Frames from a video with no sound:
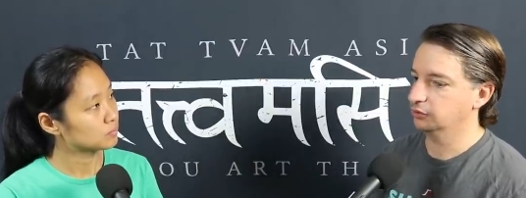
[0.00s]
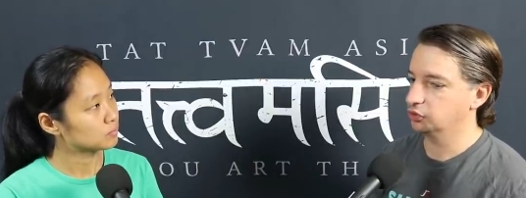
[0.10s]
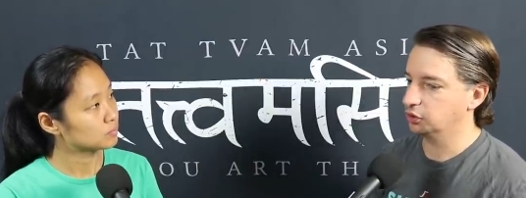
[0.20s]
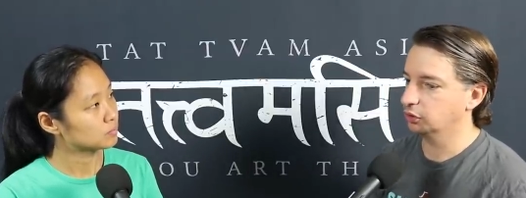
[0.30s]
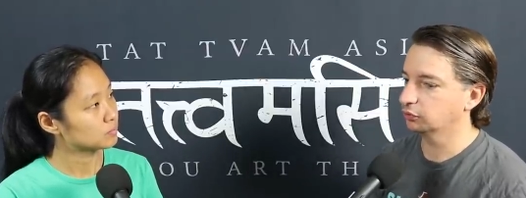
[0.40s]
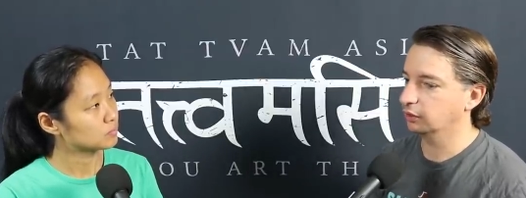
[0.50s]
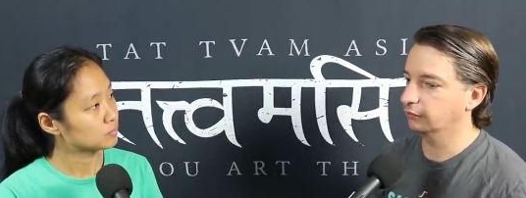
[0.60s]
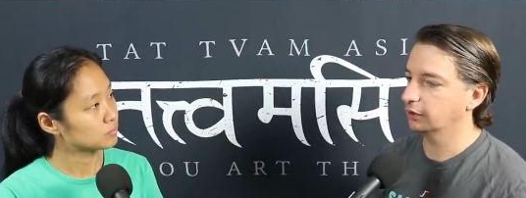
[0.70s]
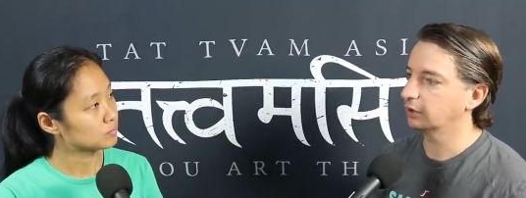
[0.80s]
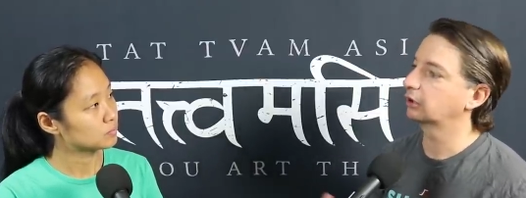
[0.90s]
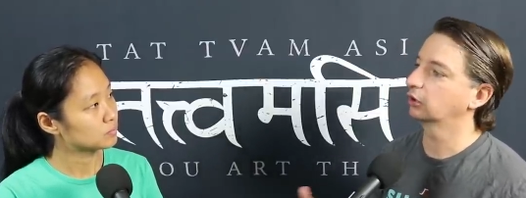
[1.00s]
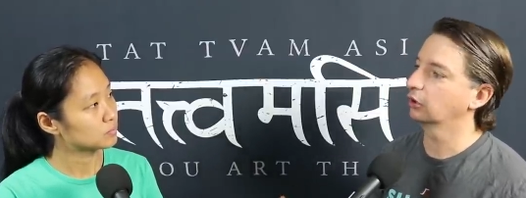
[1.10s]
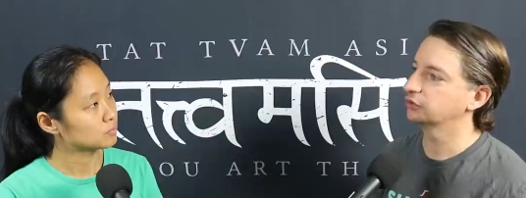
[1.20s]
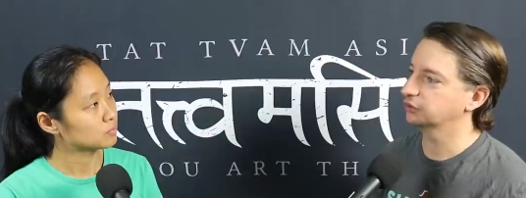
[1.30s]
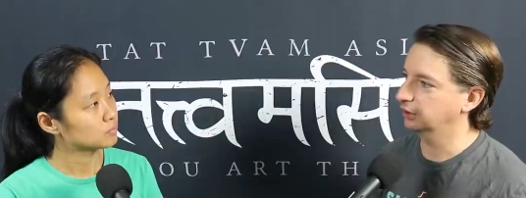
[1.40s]
Speaker 1: very
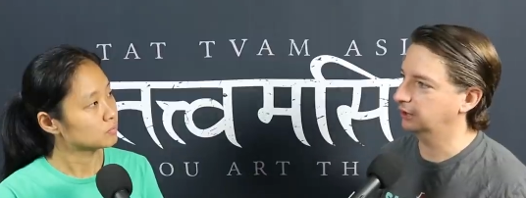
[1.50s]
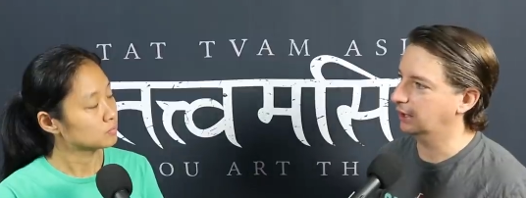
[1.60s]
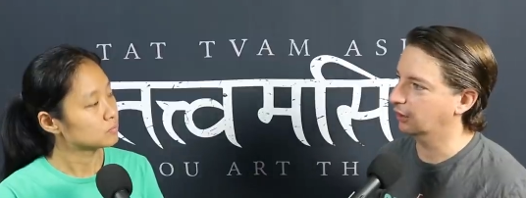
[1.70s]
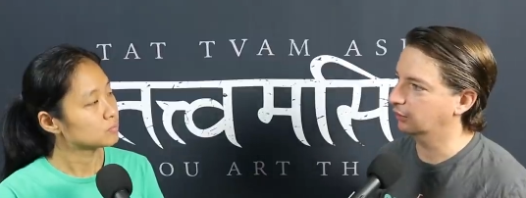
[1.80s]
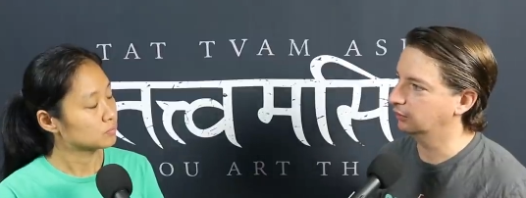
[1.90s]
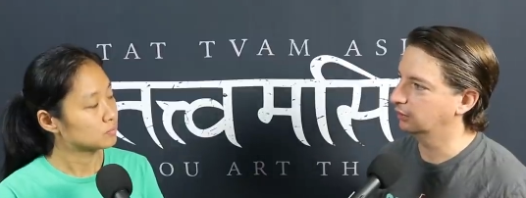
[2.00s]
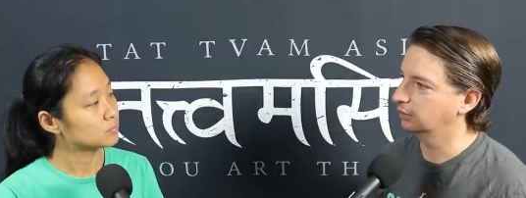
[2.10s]
close to the Tao.